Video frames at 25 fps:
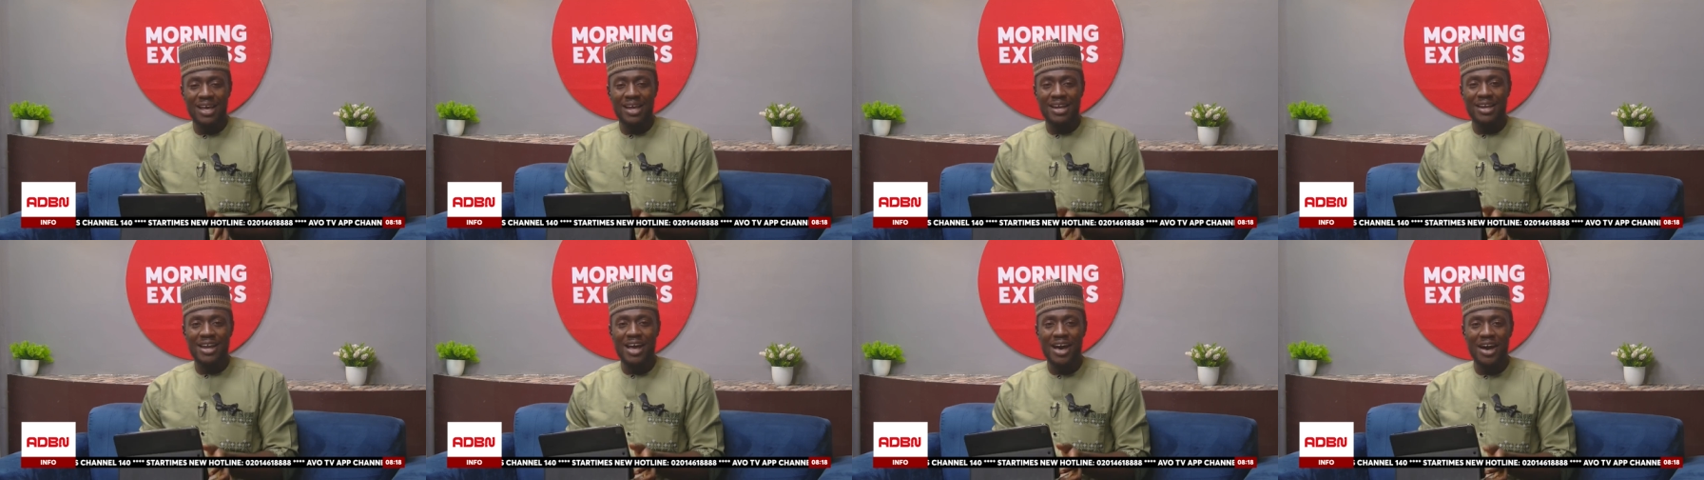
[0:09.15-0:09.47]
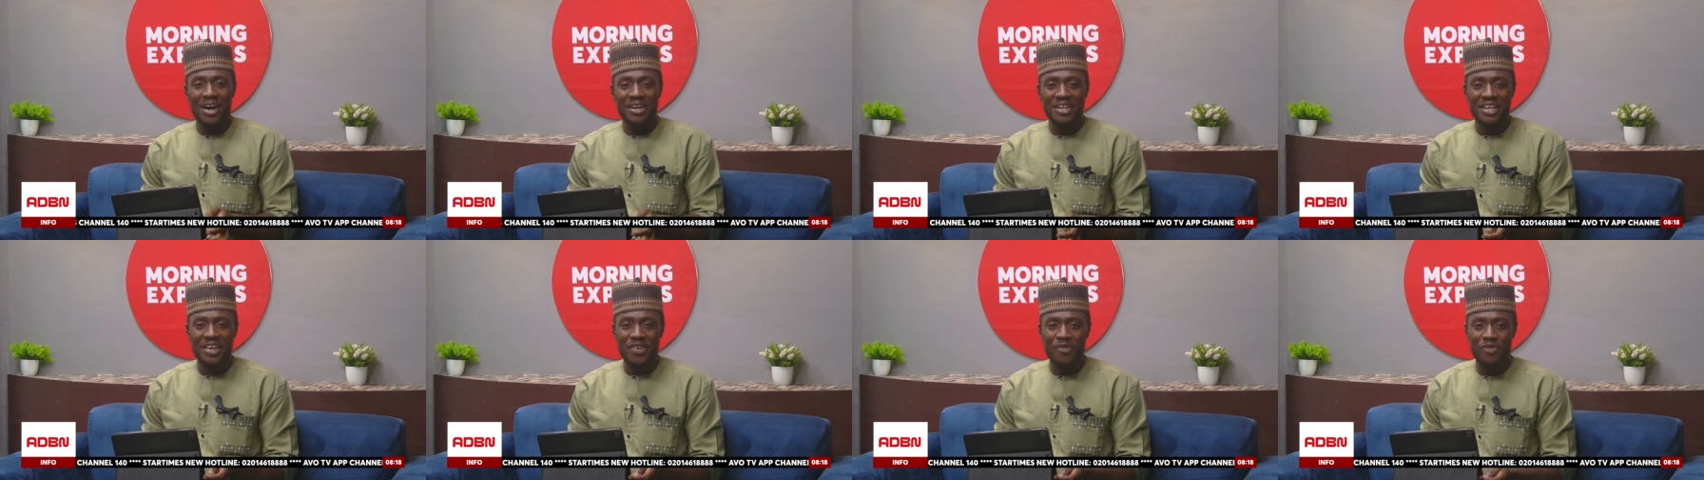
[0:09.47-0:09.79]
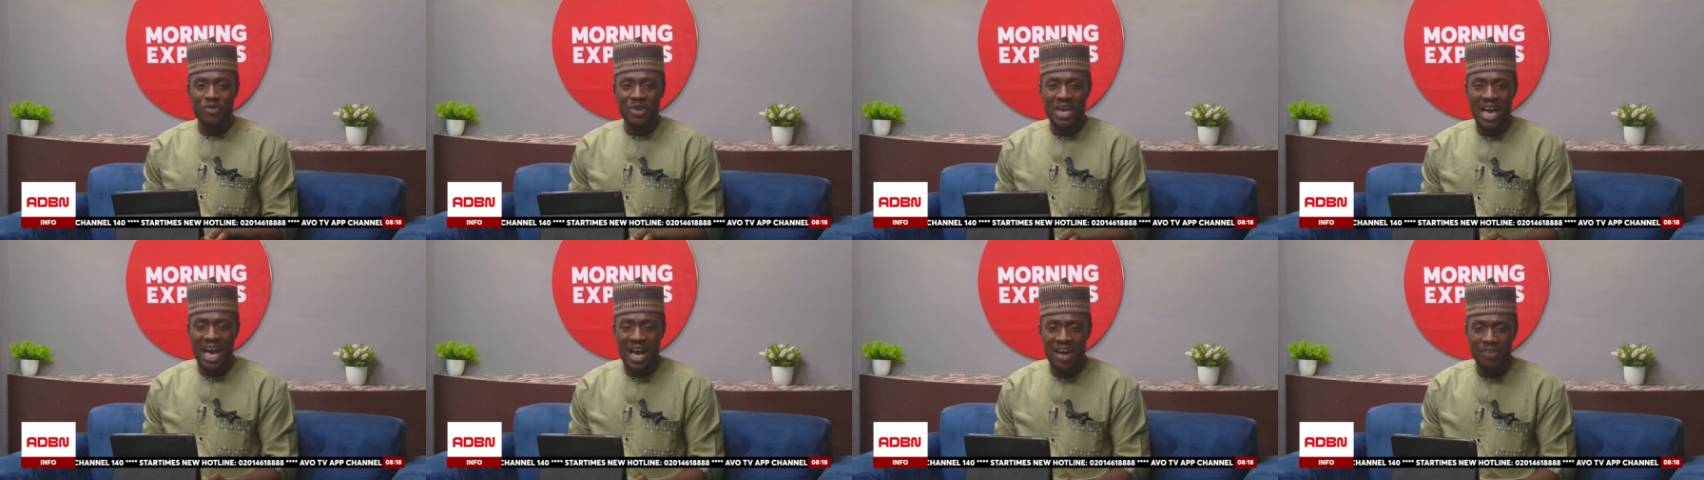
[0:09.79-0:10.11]
Now, and if
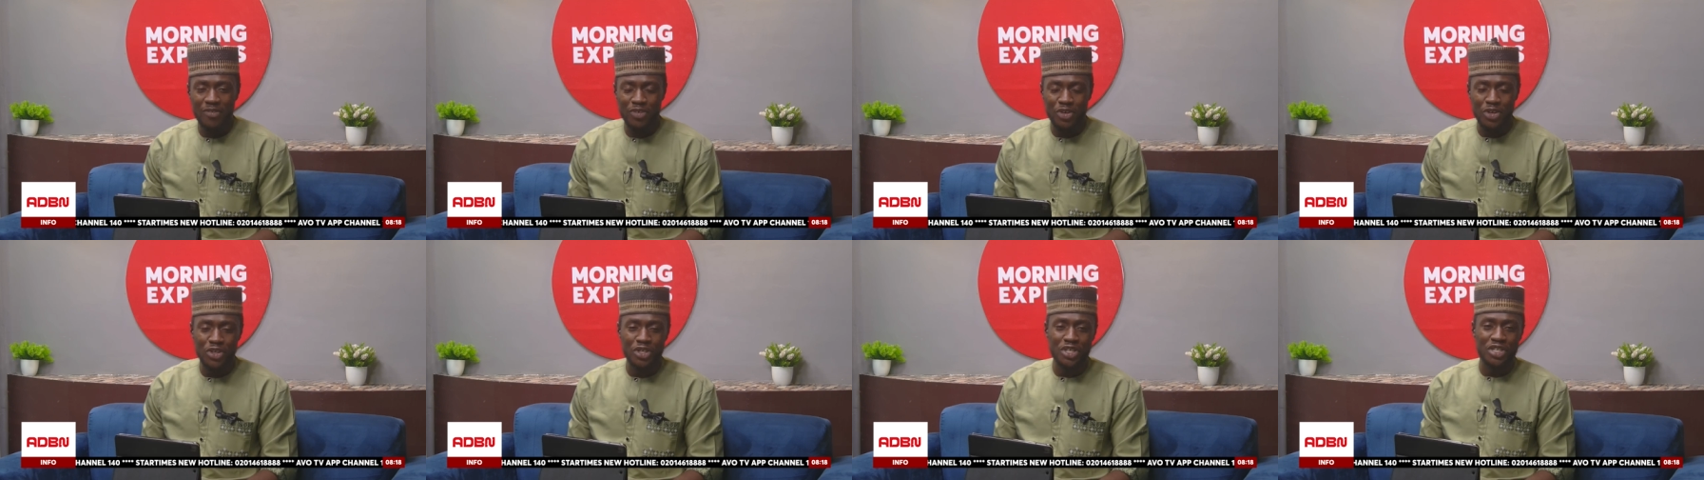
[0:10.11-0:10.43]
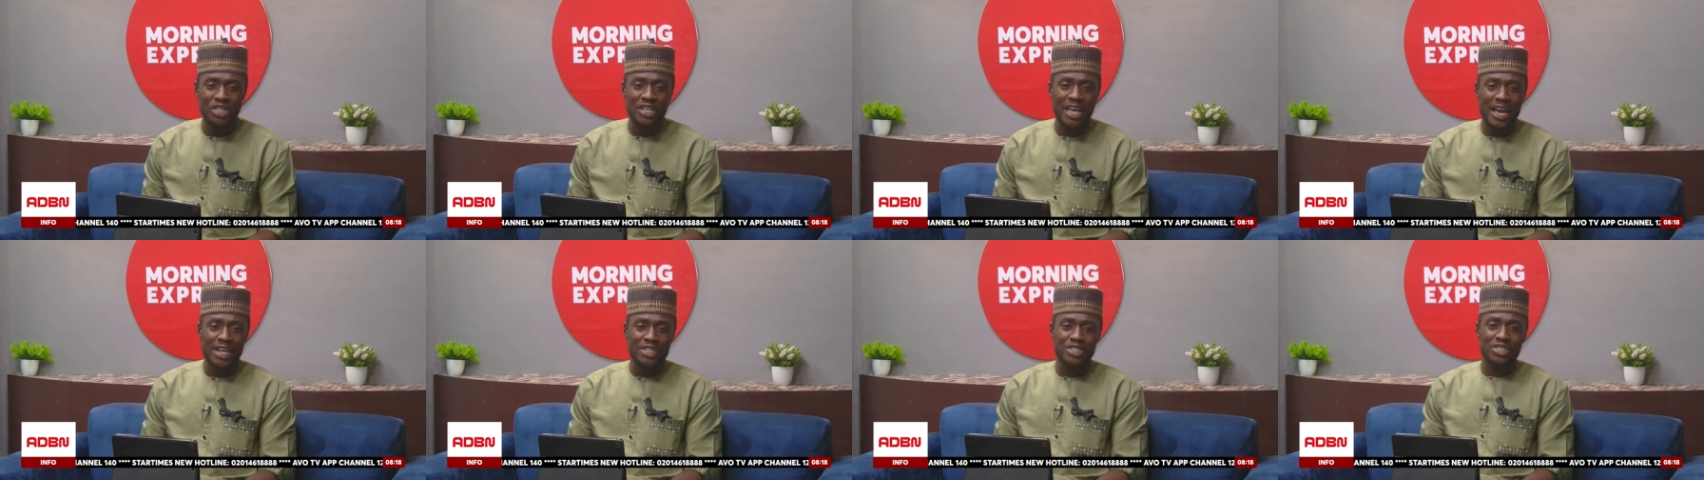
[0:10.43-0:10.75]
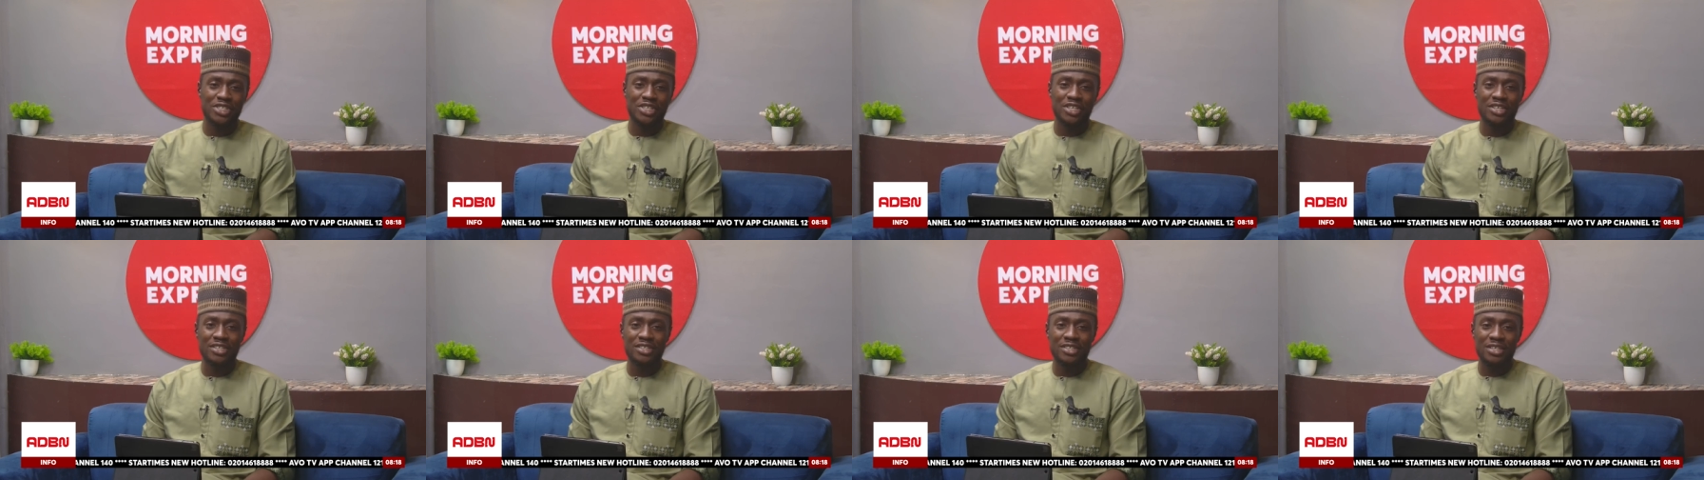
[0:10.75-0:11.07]
we have good
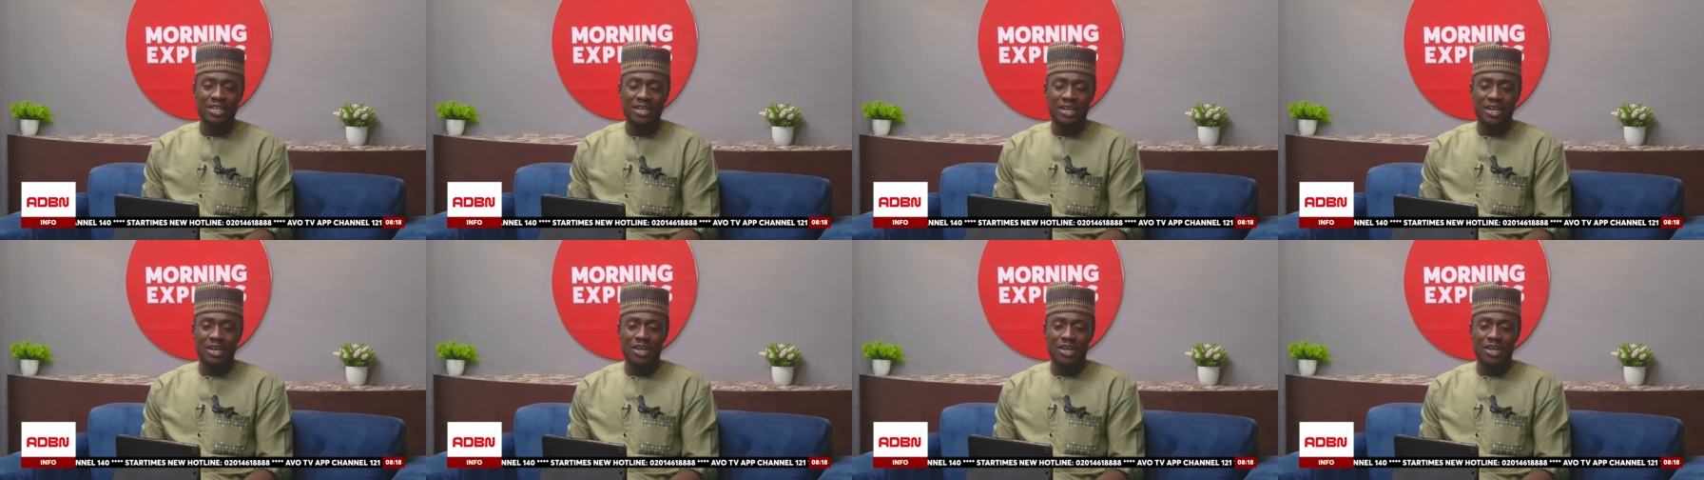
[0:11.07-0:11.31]
connection,